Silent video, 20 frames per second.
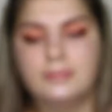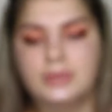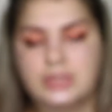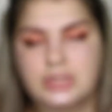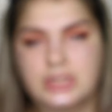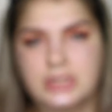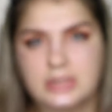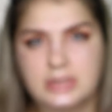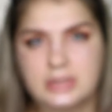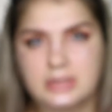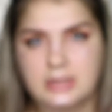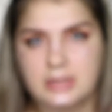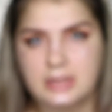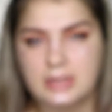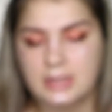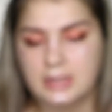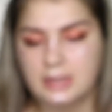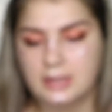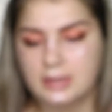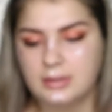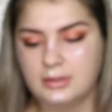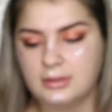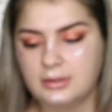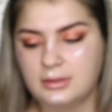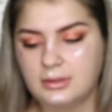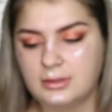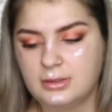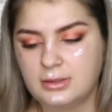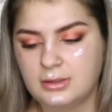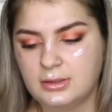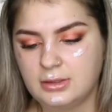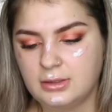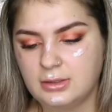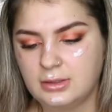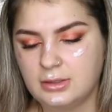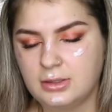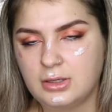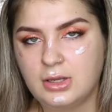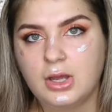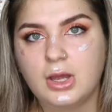which is the
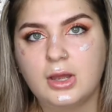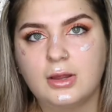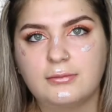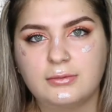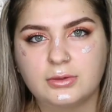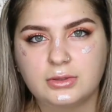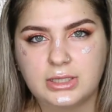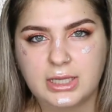Raw